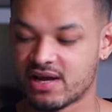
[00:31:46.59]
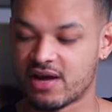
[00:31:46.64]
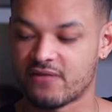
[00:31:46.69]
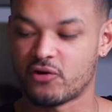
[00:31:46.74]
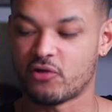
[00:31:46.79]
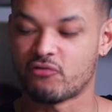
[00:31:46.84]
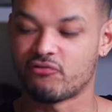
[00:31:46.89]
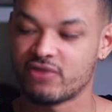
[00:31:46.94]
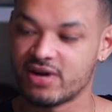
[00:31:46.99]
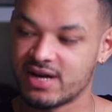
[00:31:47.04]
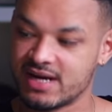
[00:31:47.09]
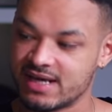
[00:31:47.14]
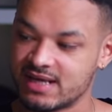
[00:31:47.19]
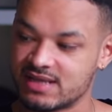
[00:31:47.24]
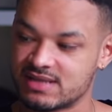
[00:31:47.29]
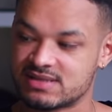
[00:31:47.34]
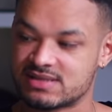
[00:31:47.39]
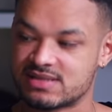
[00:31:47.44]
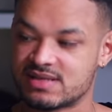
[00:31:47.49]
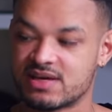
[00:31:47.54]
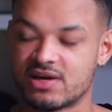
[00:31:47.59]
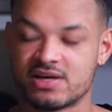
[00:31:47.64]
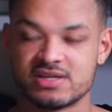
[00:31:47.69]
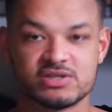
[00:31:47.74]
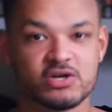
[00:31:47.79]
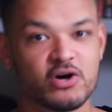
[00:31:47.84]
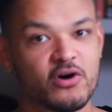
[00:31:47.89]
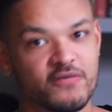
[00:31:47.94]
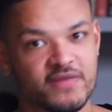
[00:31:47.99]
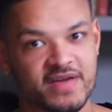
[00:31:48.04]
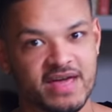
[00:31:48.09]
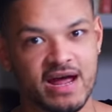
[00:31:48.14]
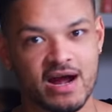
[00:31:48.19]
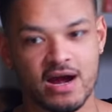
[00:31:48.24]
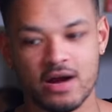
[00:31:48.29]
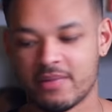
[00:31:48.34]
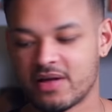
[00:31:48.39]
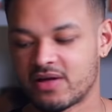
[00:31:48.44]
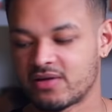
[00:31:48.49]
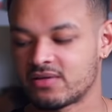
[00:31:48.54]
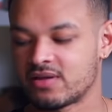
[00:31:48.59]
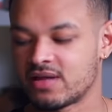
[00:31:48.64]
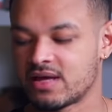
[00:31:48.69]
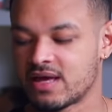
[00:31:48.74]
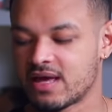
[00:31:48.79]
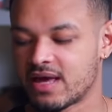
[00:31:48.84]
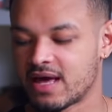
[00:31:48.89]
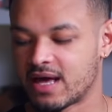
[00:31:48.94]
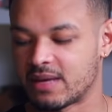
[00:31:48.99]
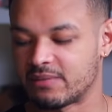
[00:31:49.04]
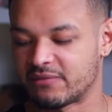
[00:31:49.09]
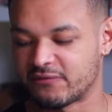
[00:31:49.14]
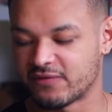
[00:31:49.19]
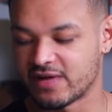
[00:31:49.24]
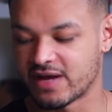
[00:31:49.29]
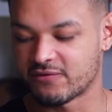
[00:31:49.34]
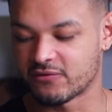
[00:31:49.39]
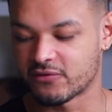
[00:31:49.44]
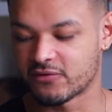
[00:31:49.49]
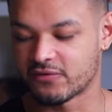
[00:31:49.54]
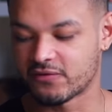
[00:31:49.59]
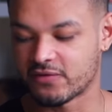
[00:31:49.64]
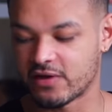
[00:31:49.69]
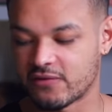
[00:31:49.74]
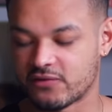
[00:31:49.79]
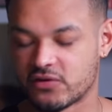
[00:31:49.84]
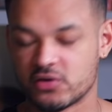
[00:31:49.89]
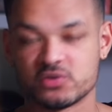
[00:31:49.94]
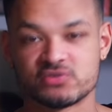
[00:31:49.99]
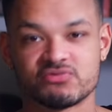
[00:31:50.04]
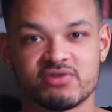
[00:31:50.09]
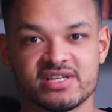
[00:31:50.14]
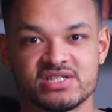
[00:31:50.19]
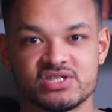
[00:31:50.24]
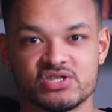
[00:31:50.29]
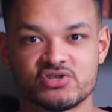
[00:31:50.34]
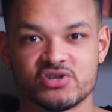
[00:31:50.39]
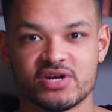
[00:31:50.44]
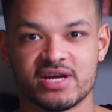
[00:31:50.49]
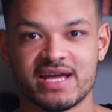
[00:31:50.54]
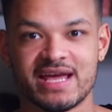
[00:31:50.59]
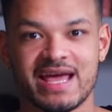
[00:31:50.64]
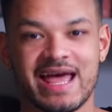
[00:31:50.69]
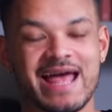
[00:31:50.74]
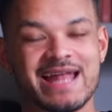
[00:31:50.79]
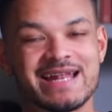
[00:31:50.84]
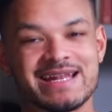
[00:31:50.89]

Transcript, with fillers: I've got really into the iced coffee caramel um, flavor of, of Huel's ready to drink. And